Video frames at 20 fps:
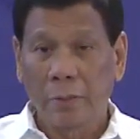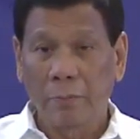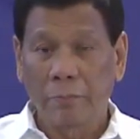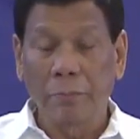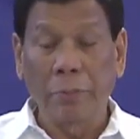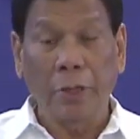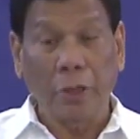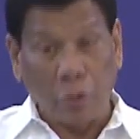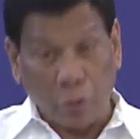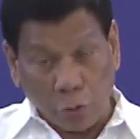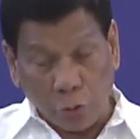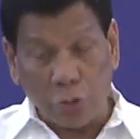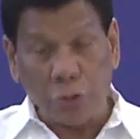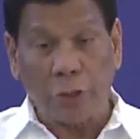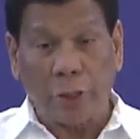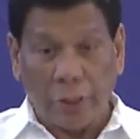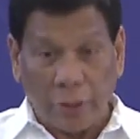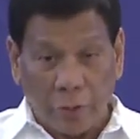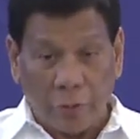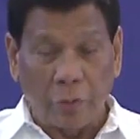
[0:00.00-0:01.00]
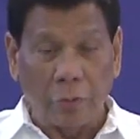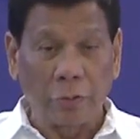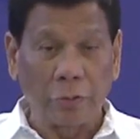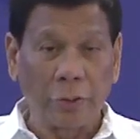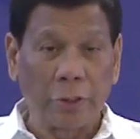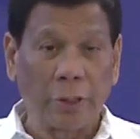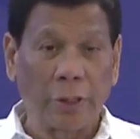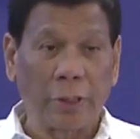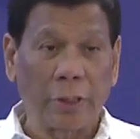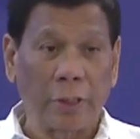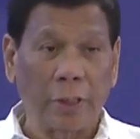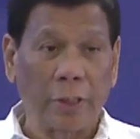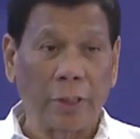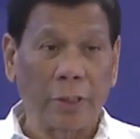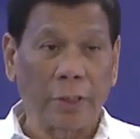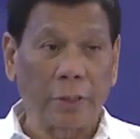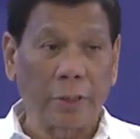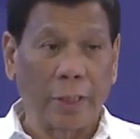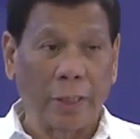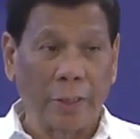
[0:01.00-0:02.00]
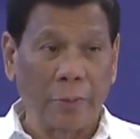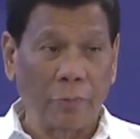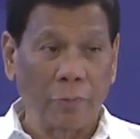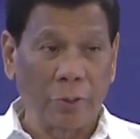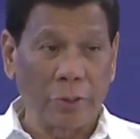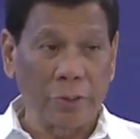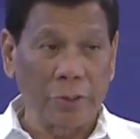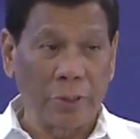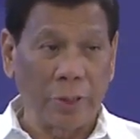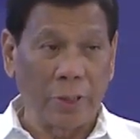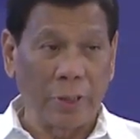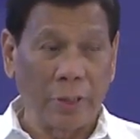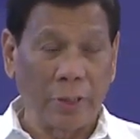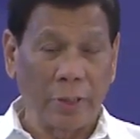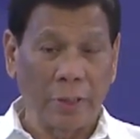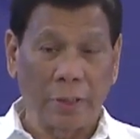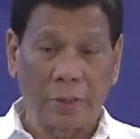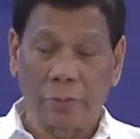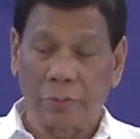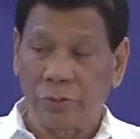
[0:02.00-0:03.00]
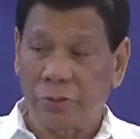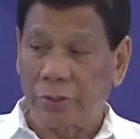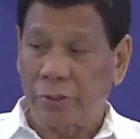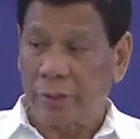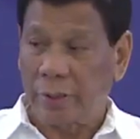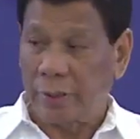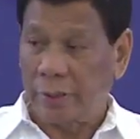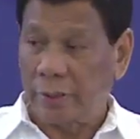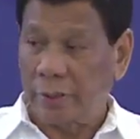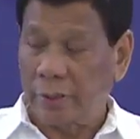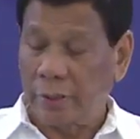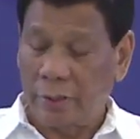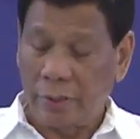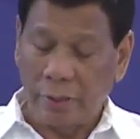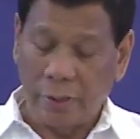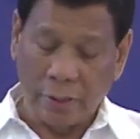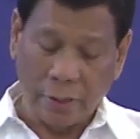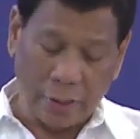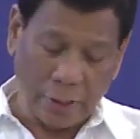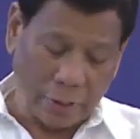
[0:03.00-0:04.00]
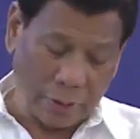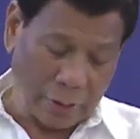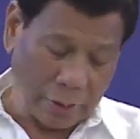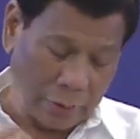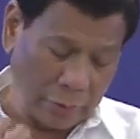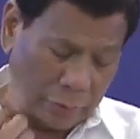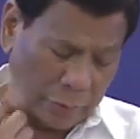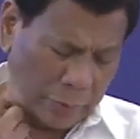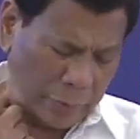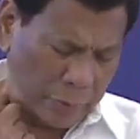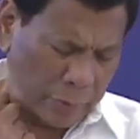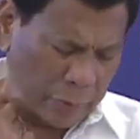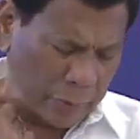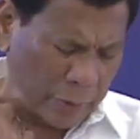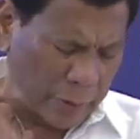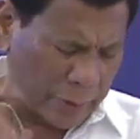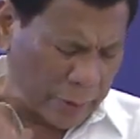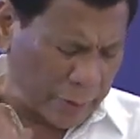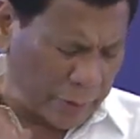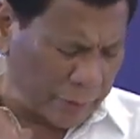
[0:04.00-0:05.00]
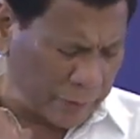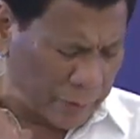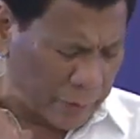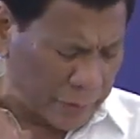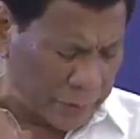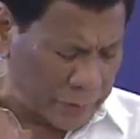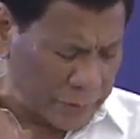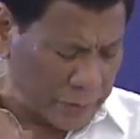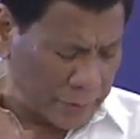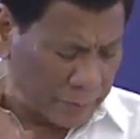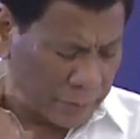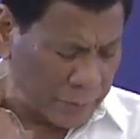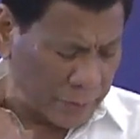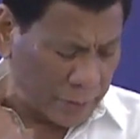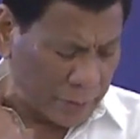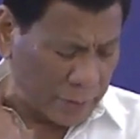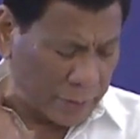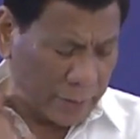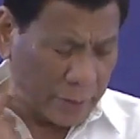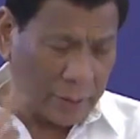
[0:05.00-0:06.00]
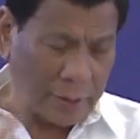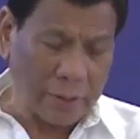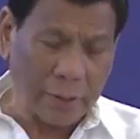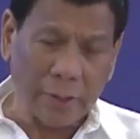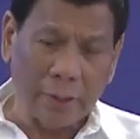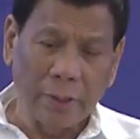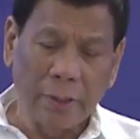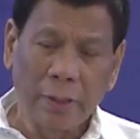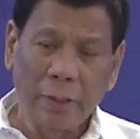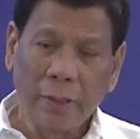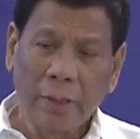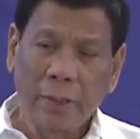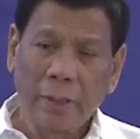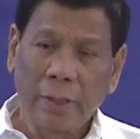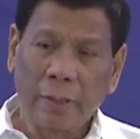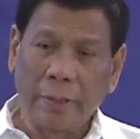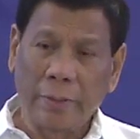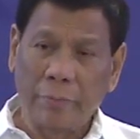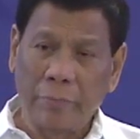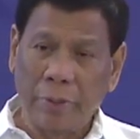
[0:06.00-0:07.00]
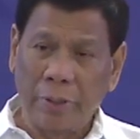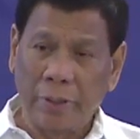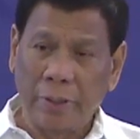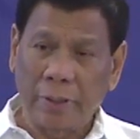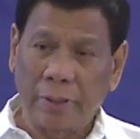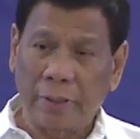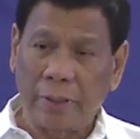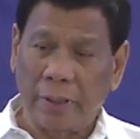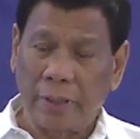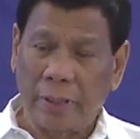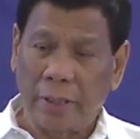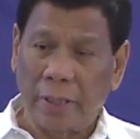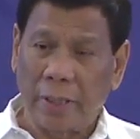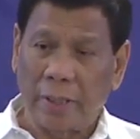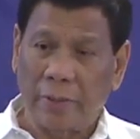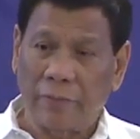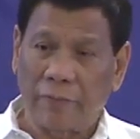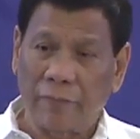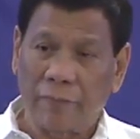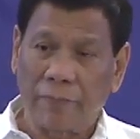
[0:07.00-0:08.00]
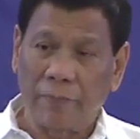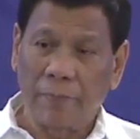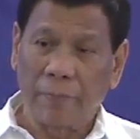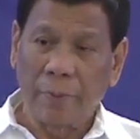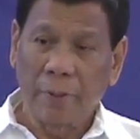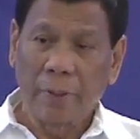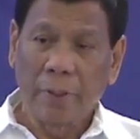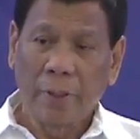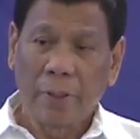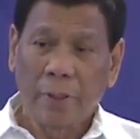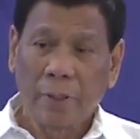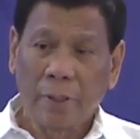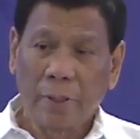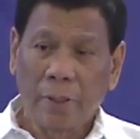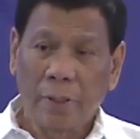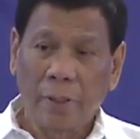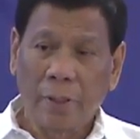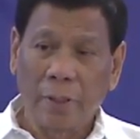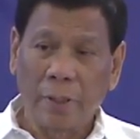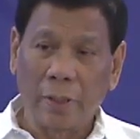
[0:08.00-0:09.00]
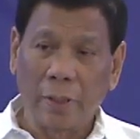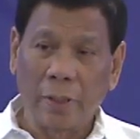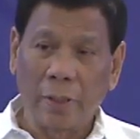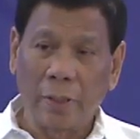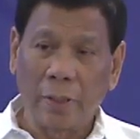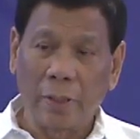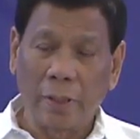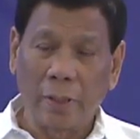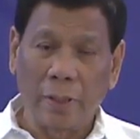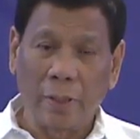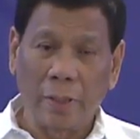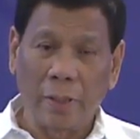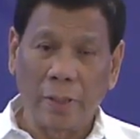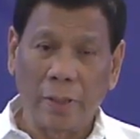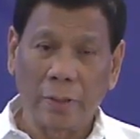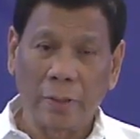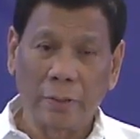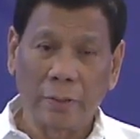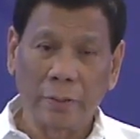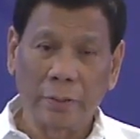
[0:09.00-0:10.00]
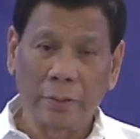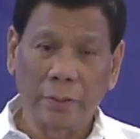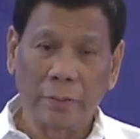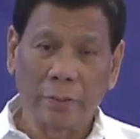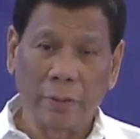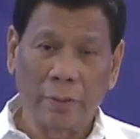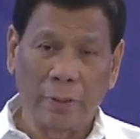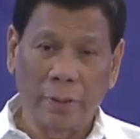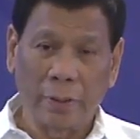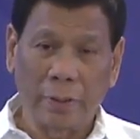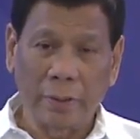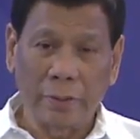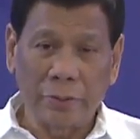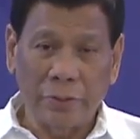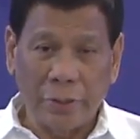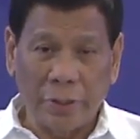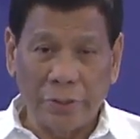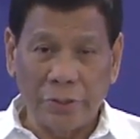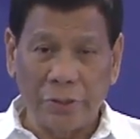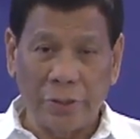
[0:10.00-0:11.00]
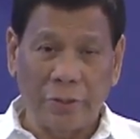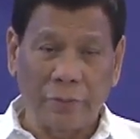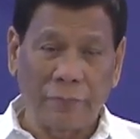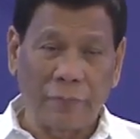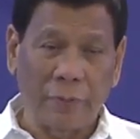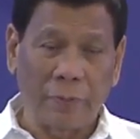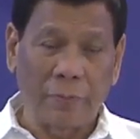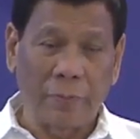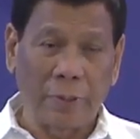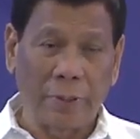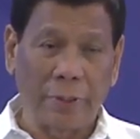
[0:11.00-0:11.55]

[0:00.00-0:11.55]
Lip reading: because I know that time was really a constraint. We were only given something like a minute and a half. And judging from my